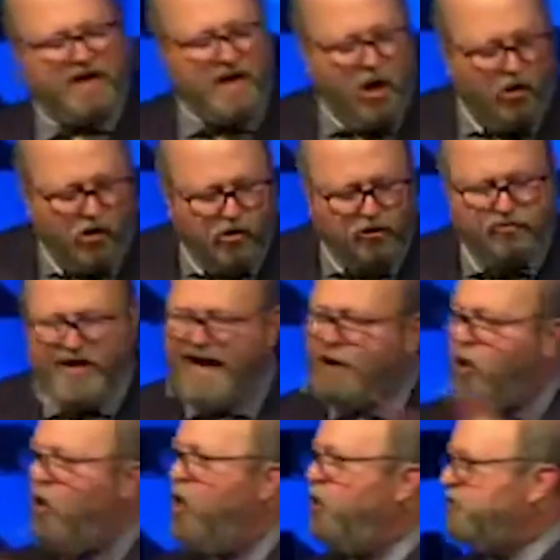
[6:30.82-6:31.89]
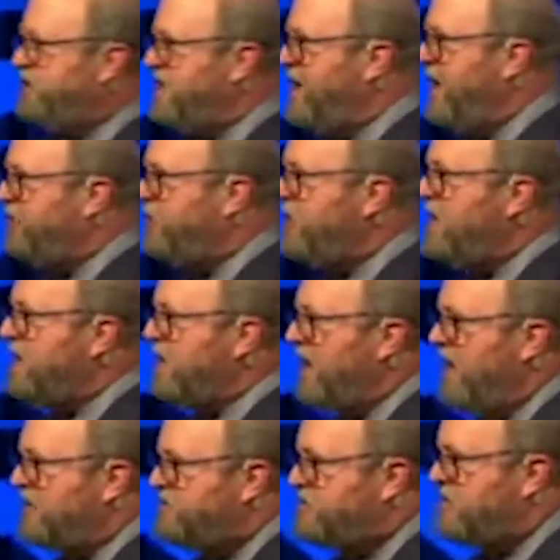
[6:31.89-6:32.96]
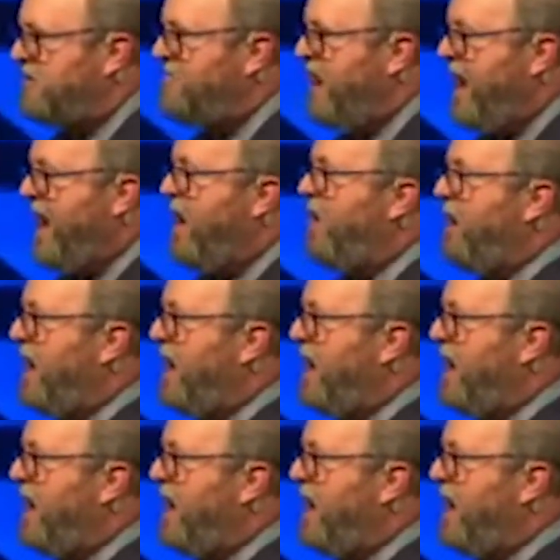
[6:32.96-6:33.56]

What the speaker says: he hold that all together? God somehow